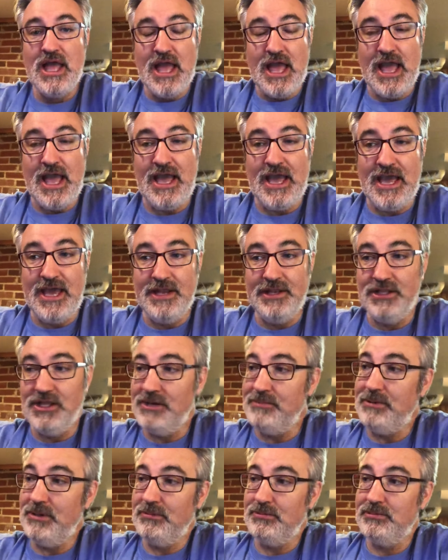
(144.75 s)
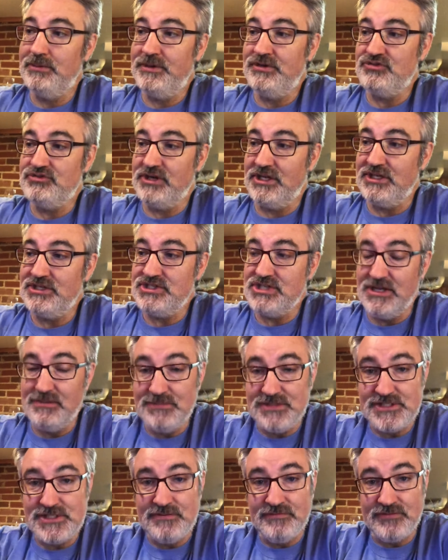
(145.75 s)
And a lot of people have been drinking
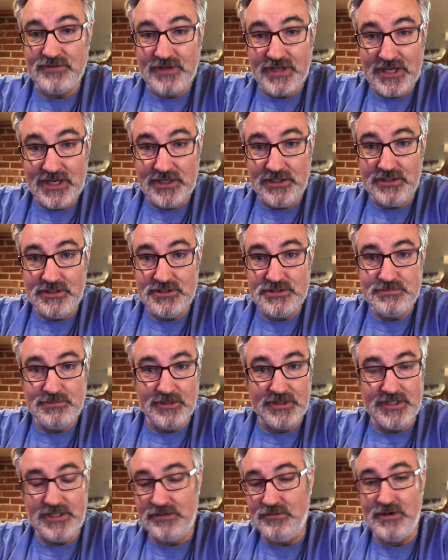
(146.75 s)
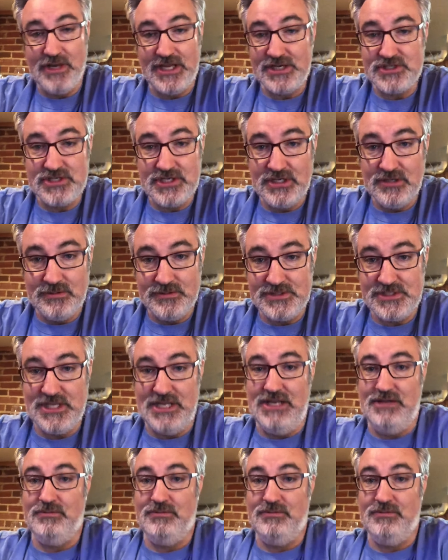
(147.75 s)
Jameson for years, but they don't actually know what's in it.